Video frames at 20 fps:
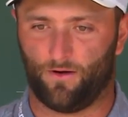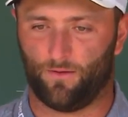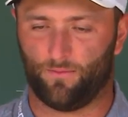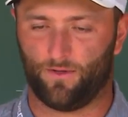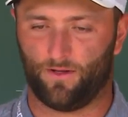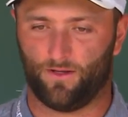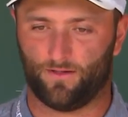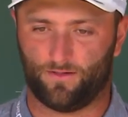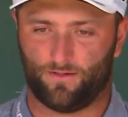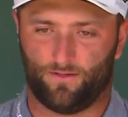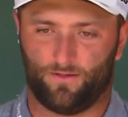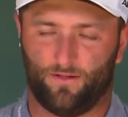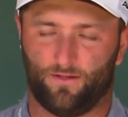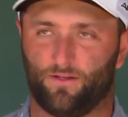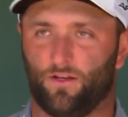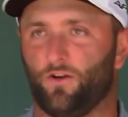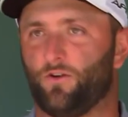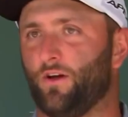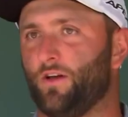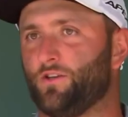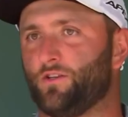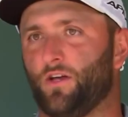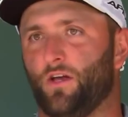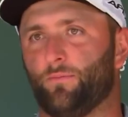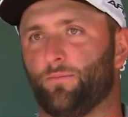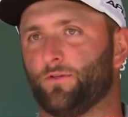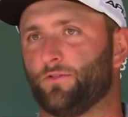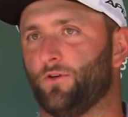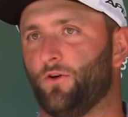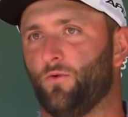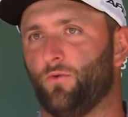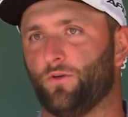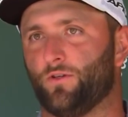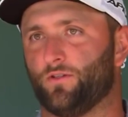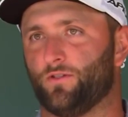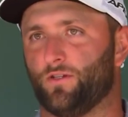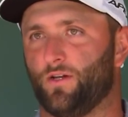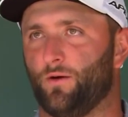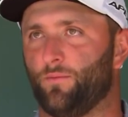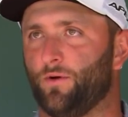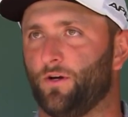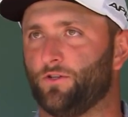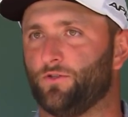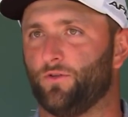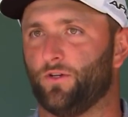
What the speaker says: I mean, it's in great shape as always. There's not much